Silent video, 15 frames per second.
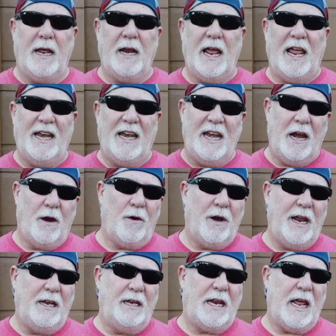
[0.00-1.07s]
in a
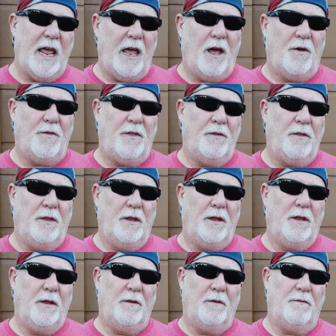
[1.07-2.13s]
nearing town,
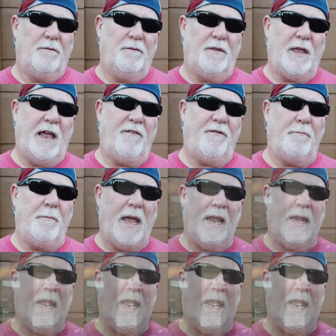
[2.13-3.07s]
they've made